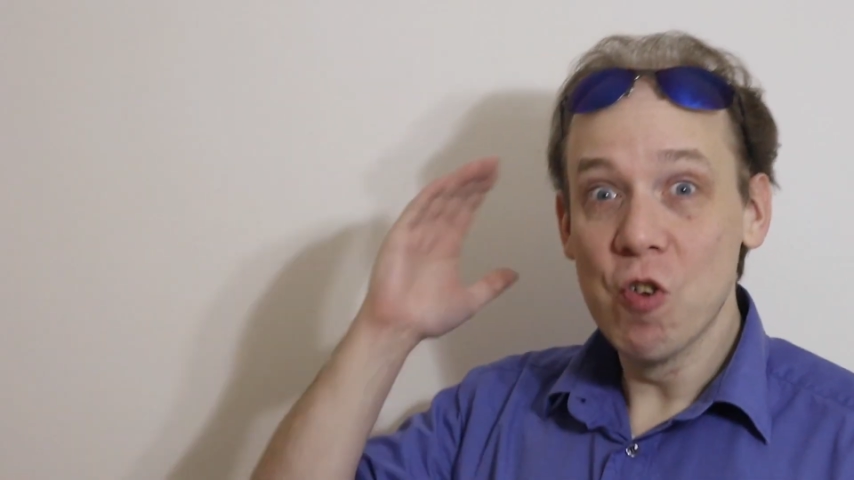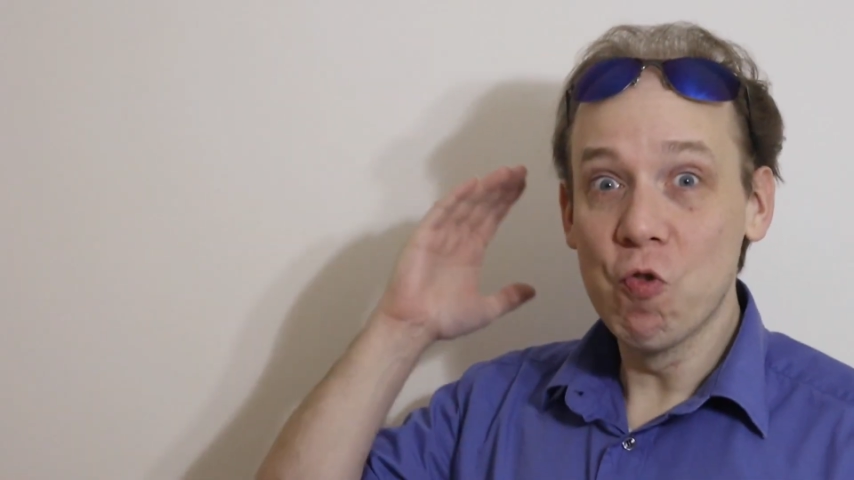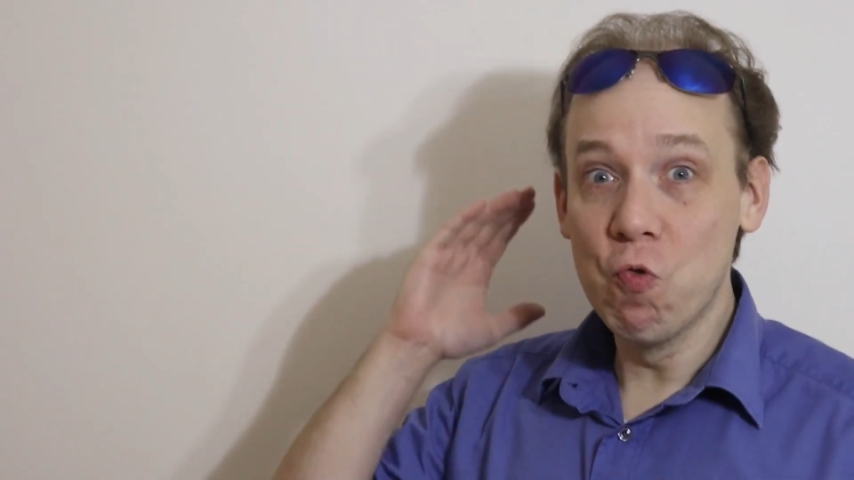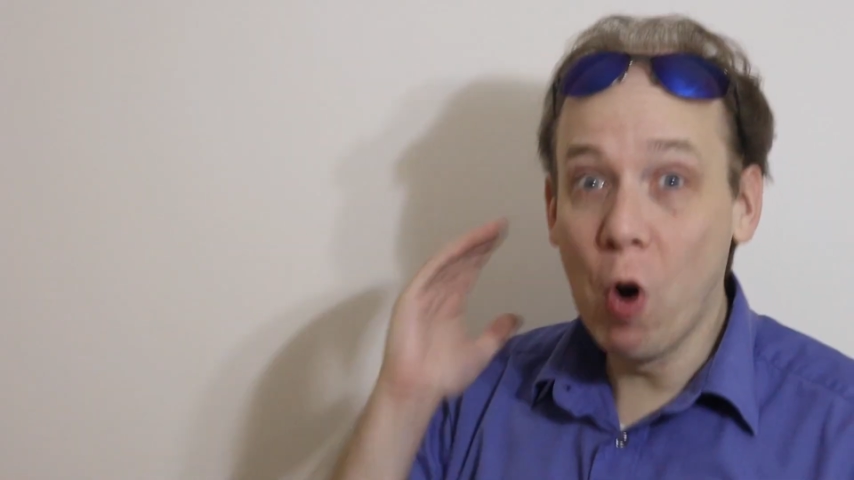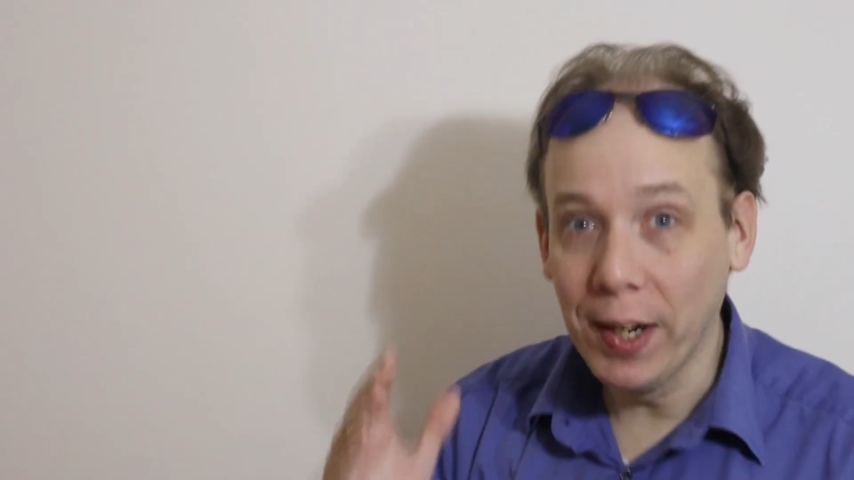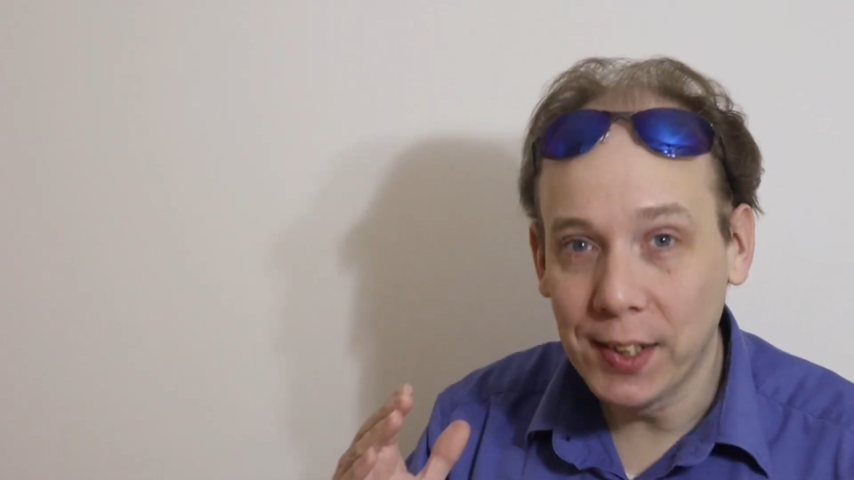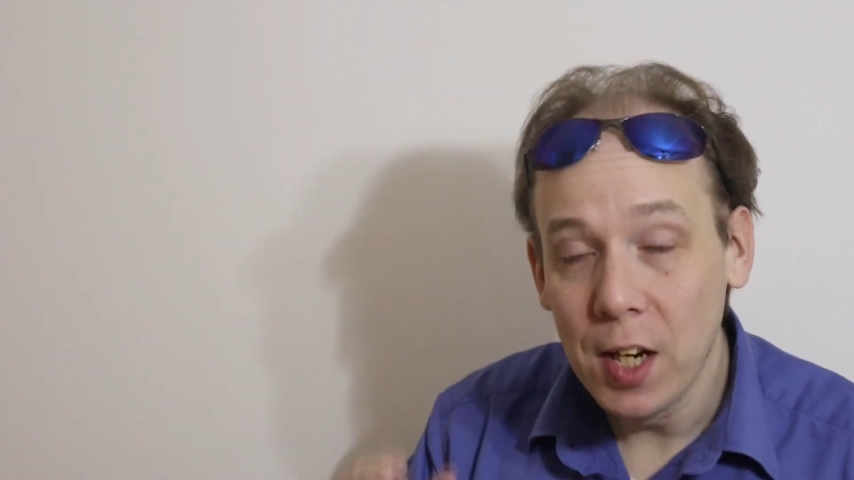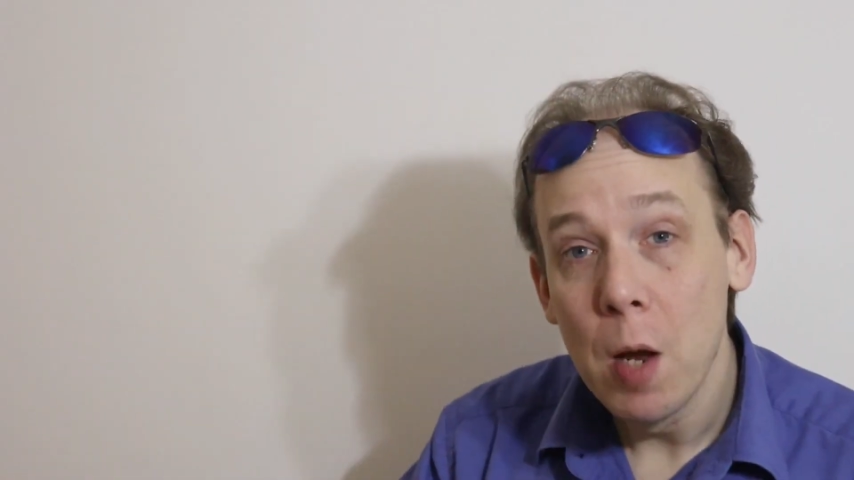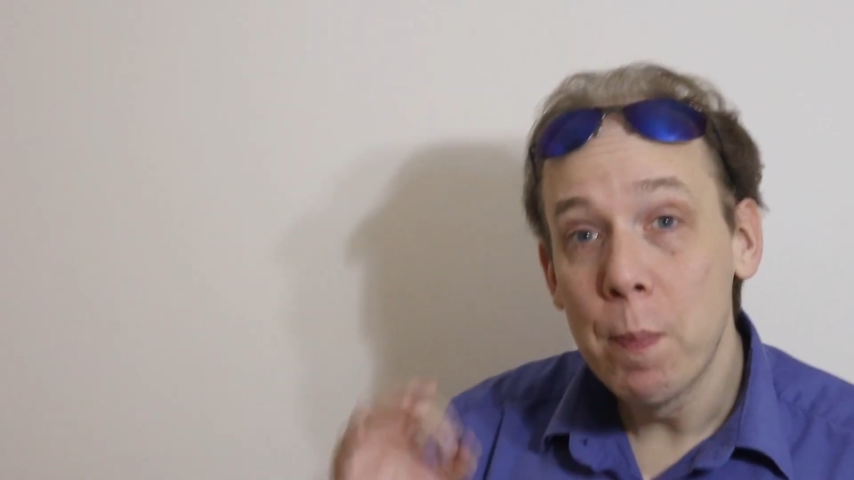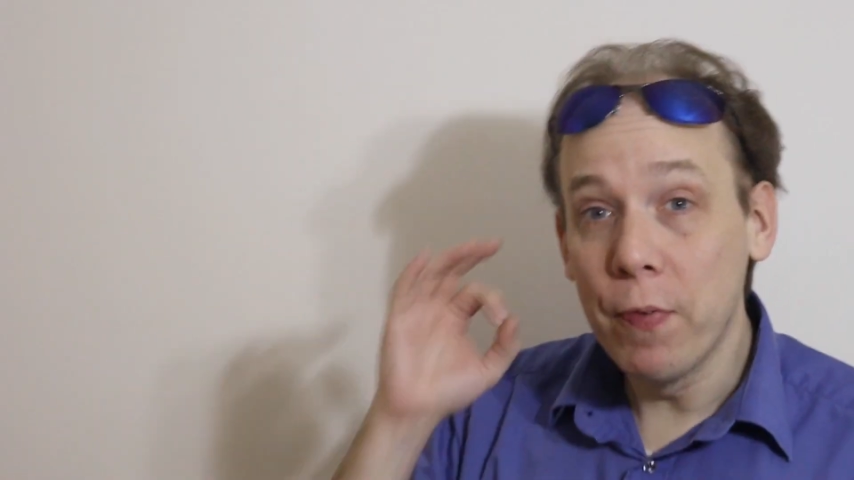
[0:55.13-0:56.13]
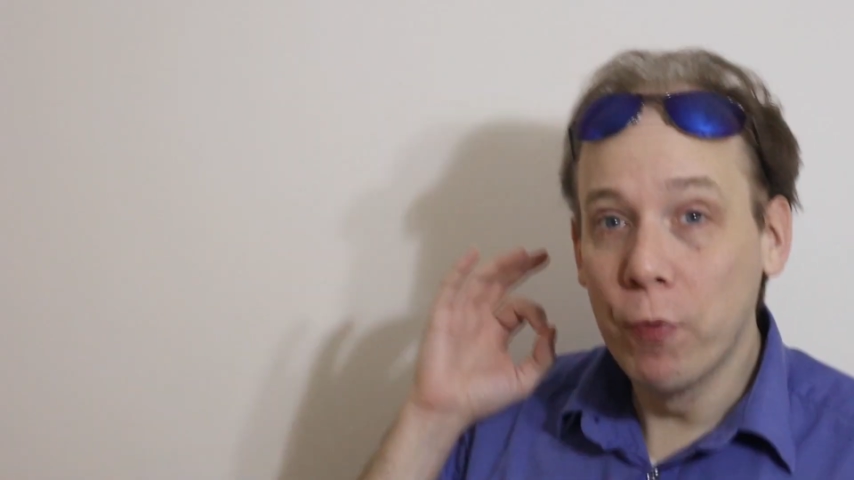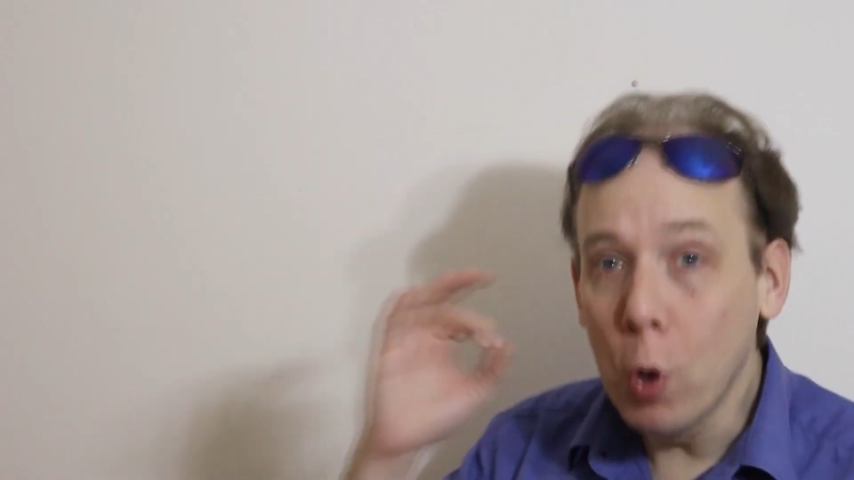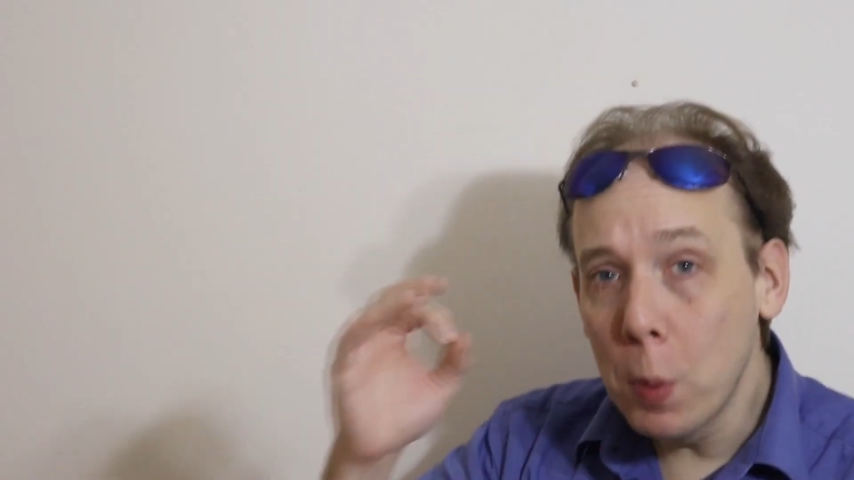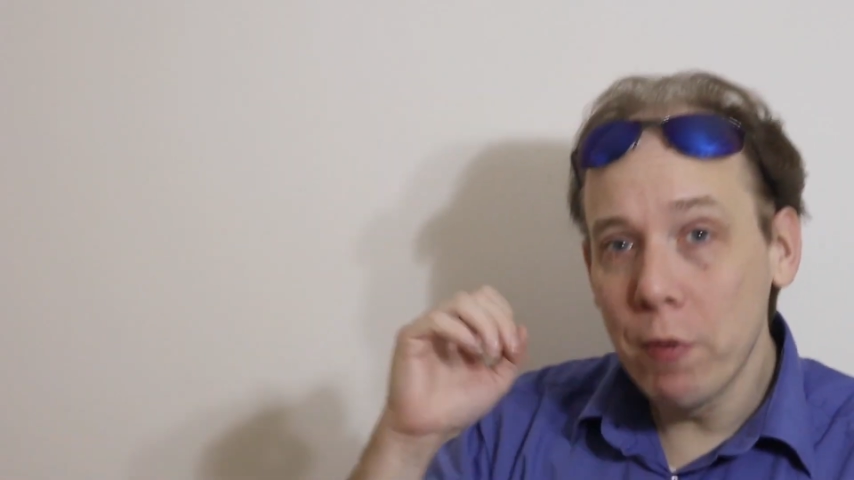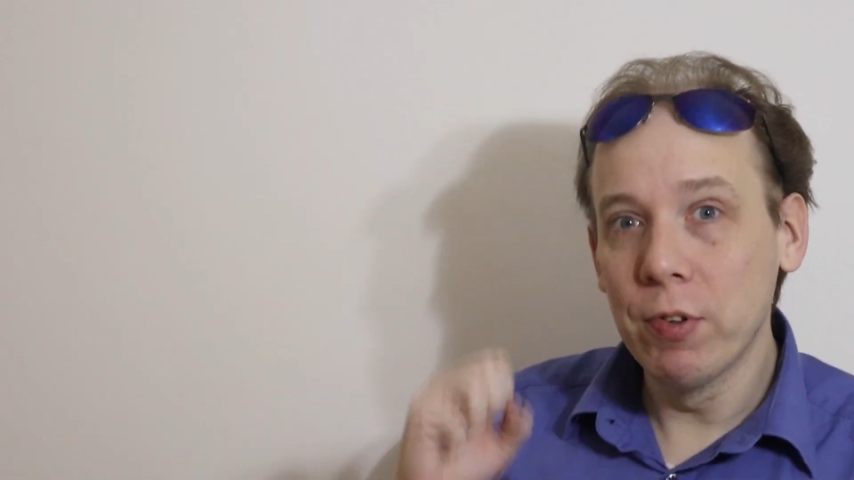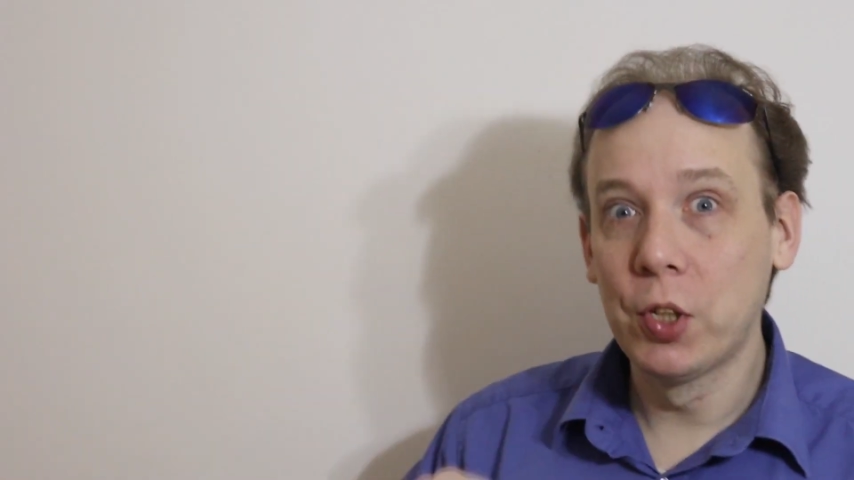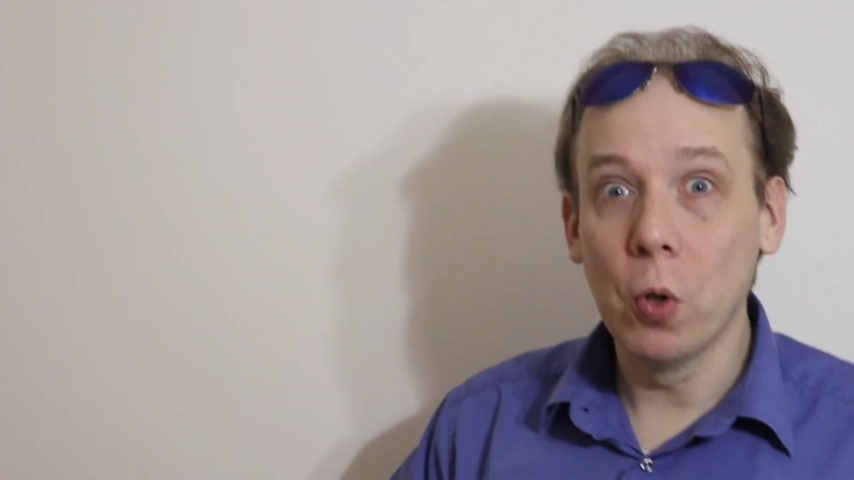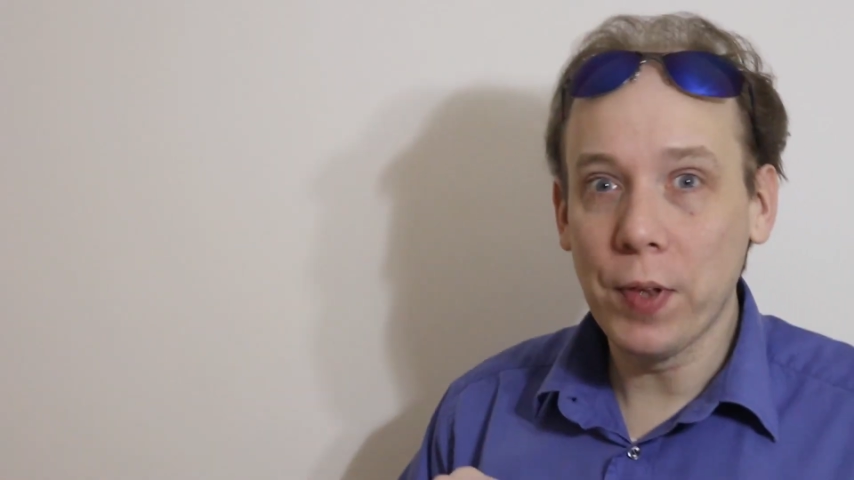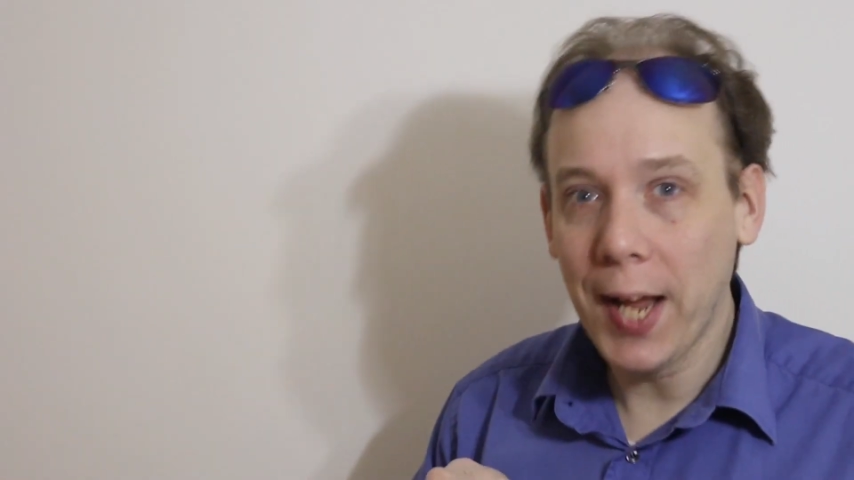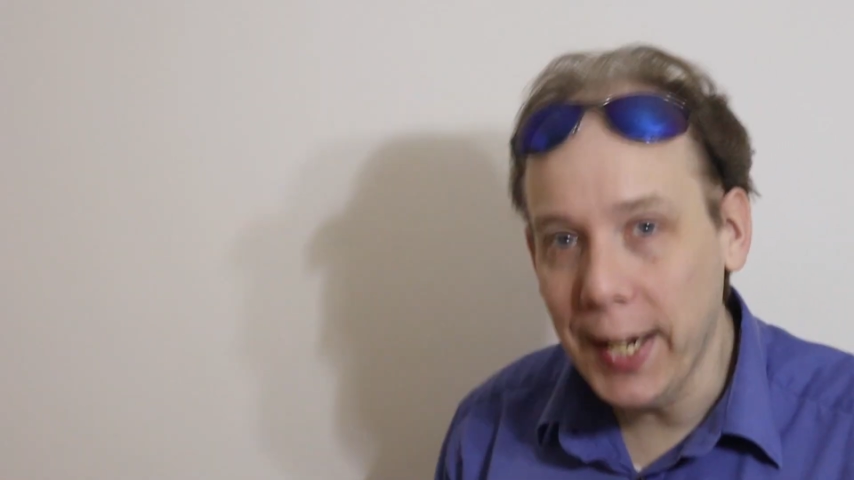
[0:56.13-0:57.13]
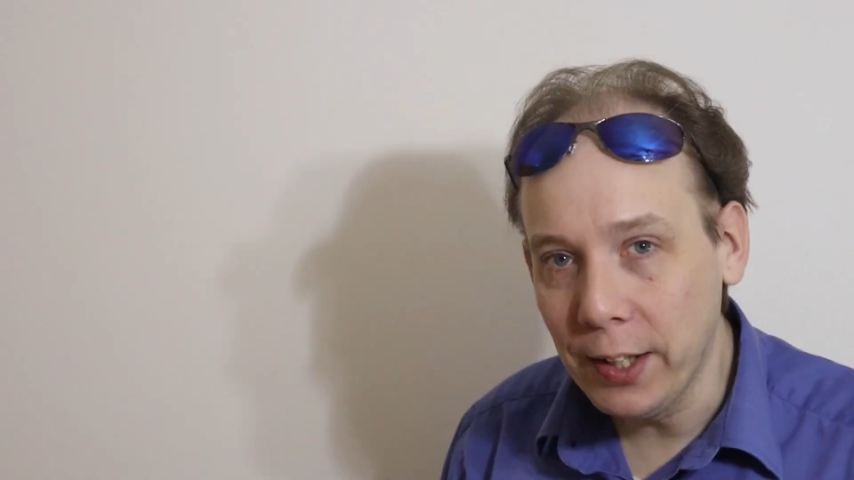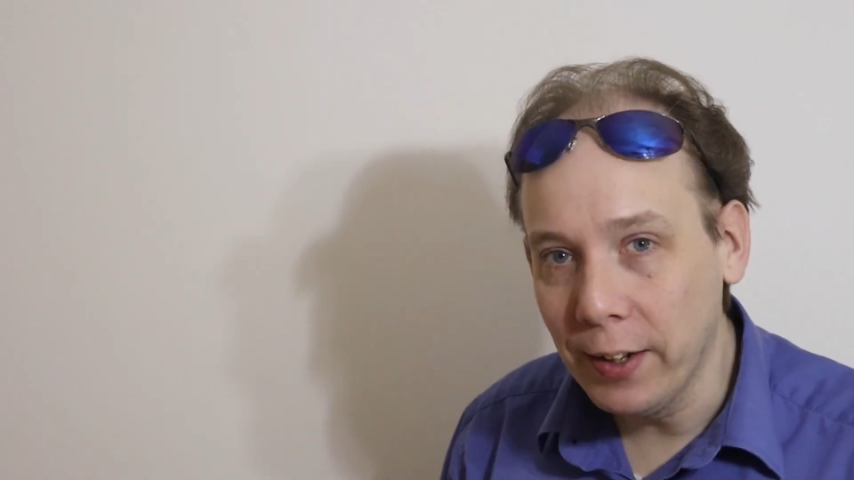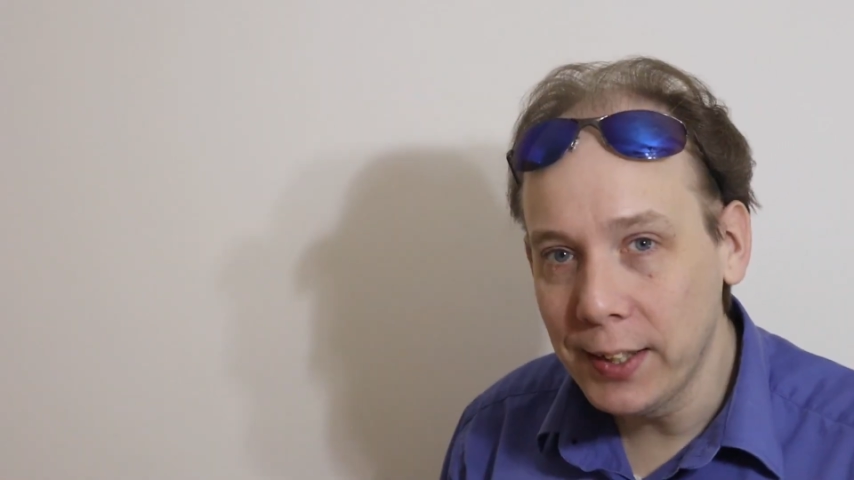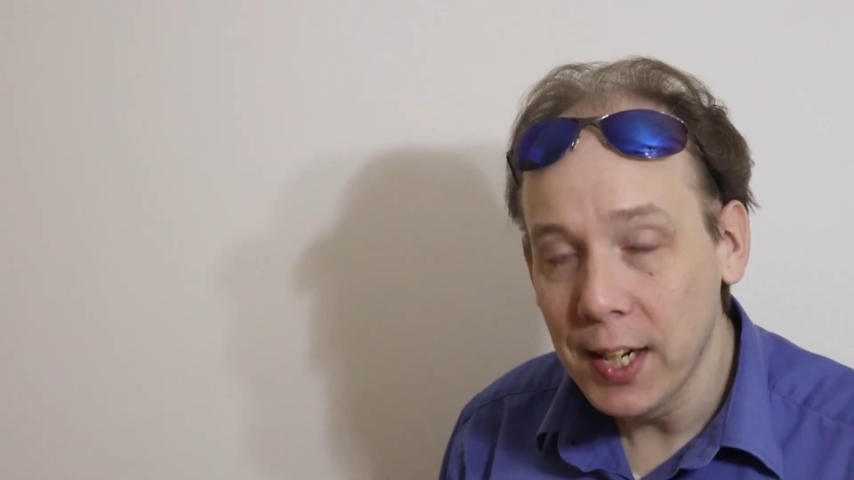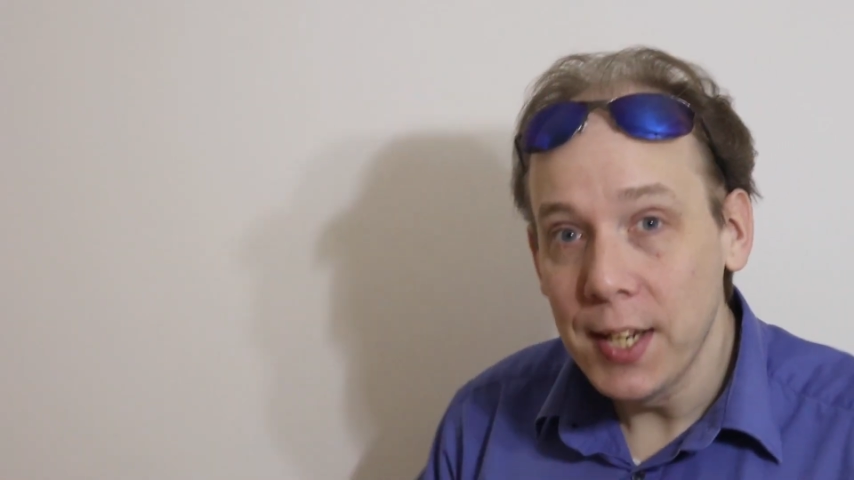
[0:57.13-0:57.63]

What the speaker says: Right, before we restore the headlight,